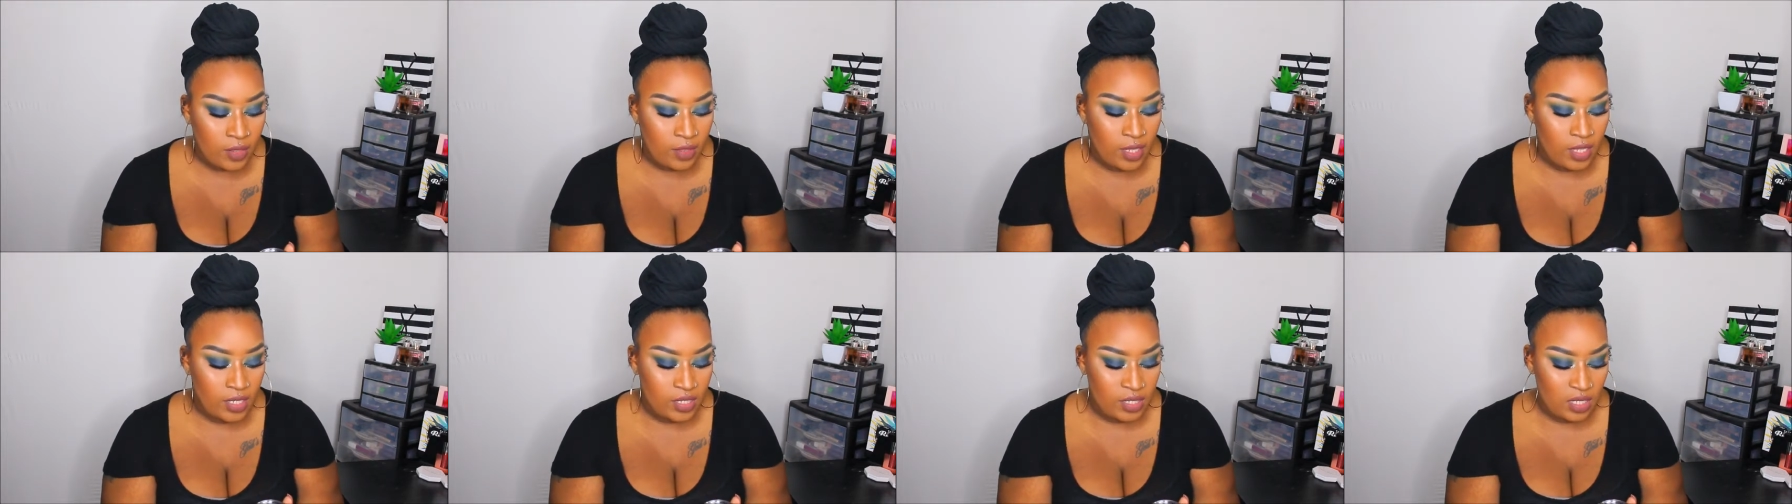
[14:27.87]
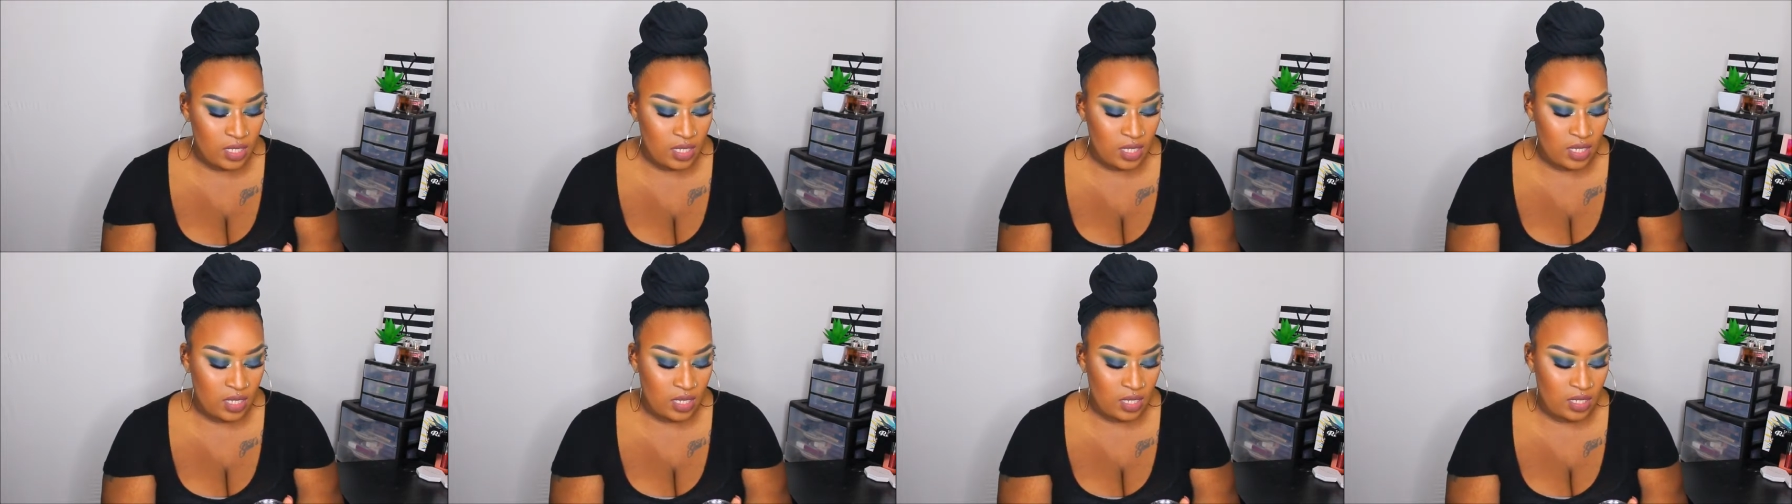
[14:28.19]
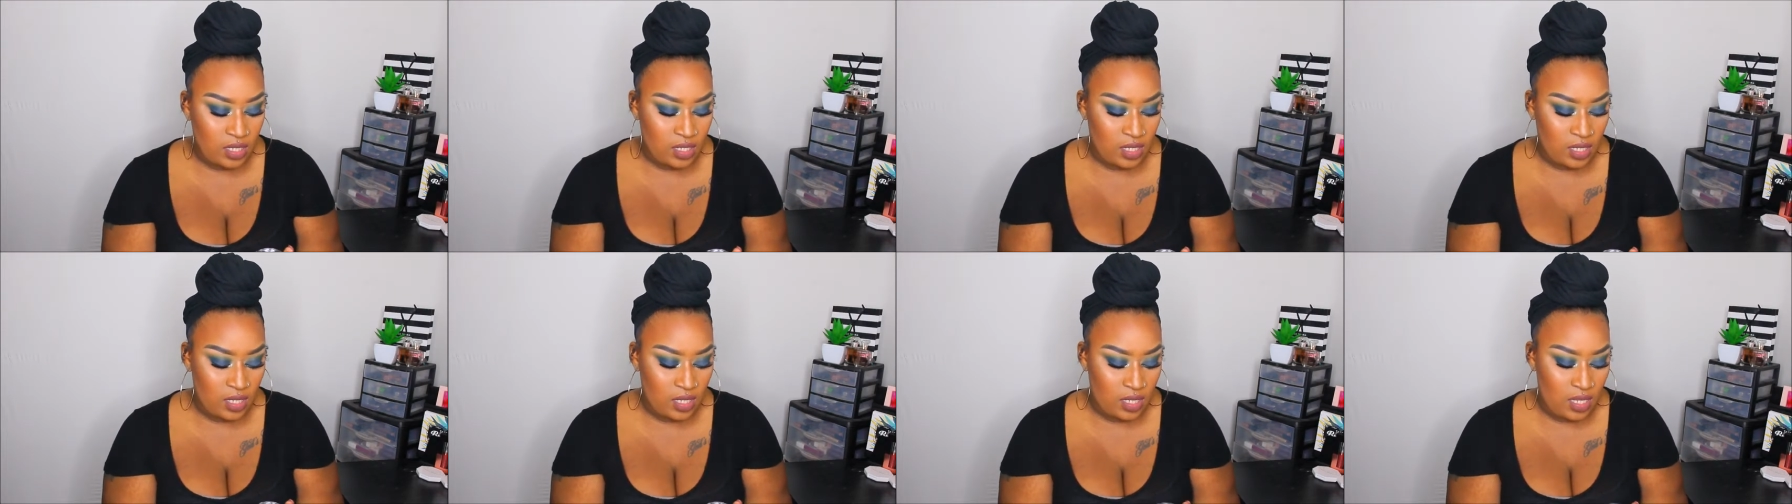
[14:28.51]
This
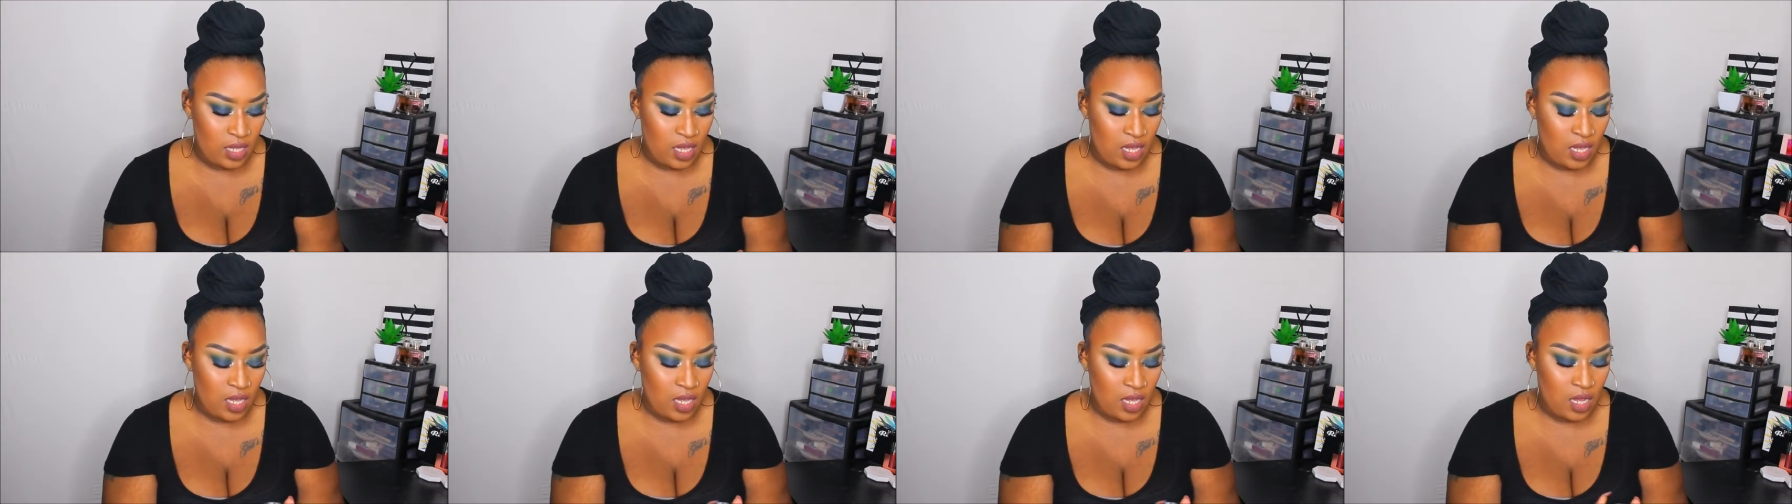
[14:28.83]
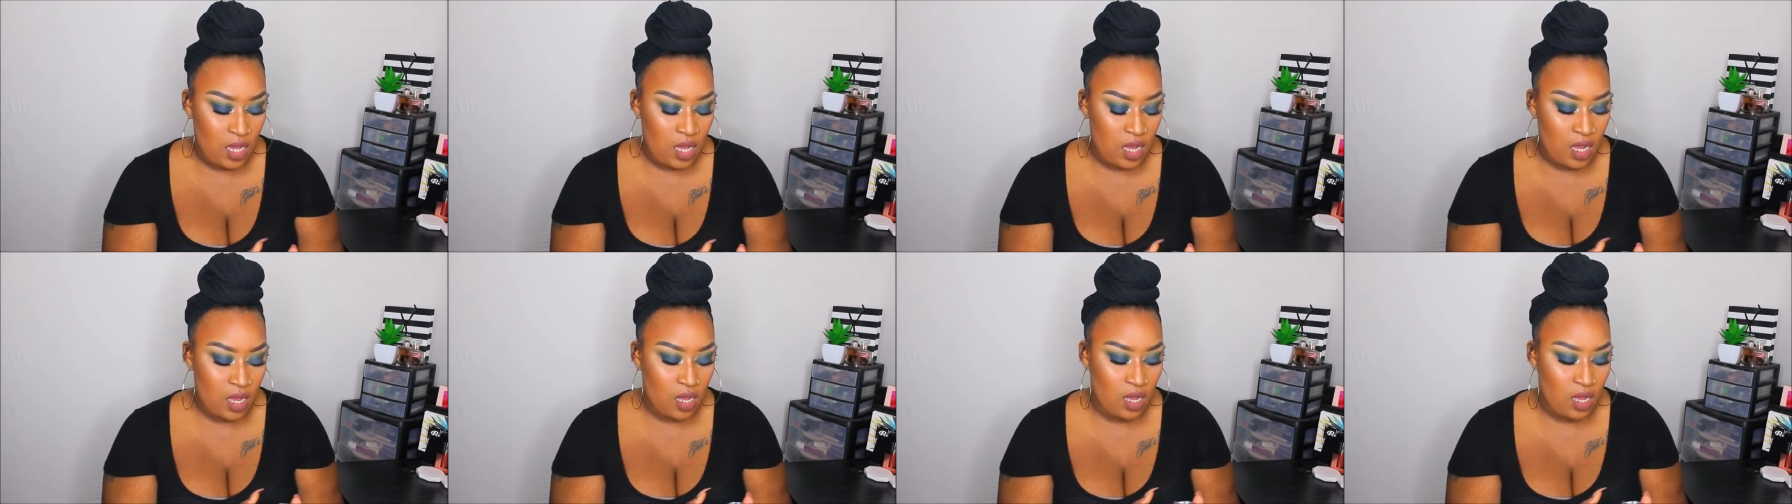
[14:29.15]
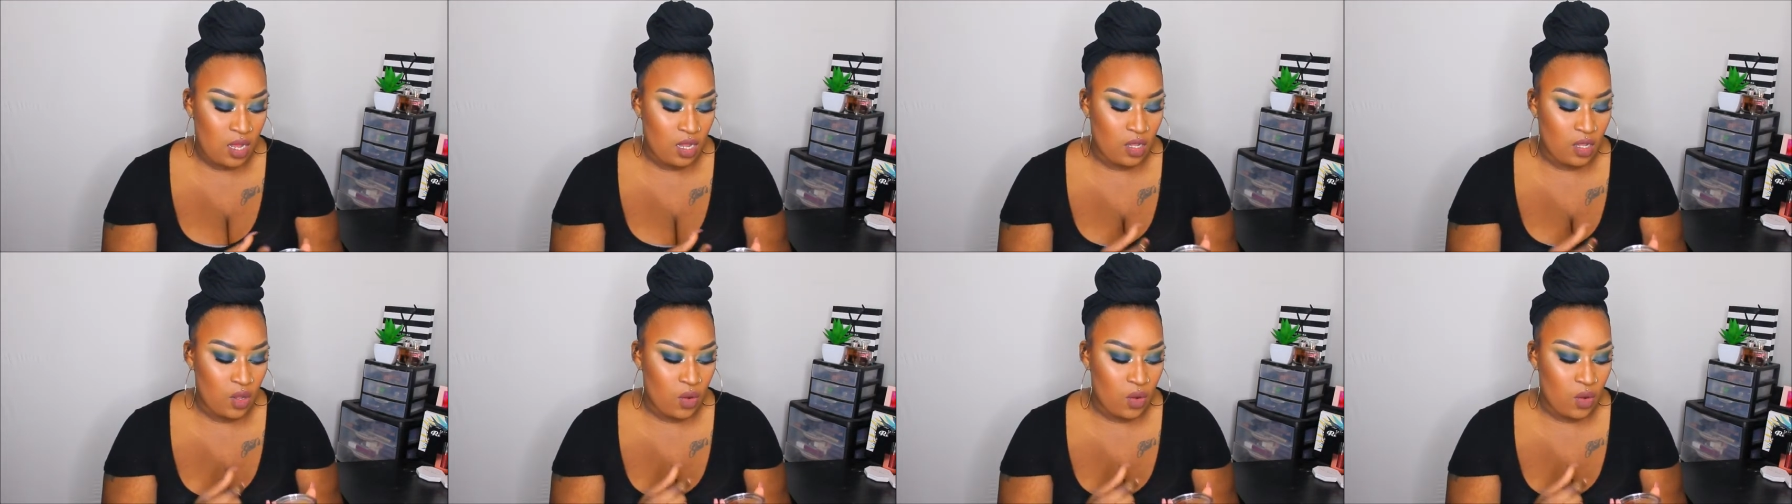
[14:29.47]
is the uh,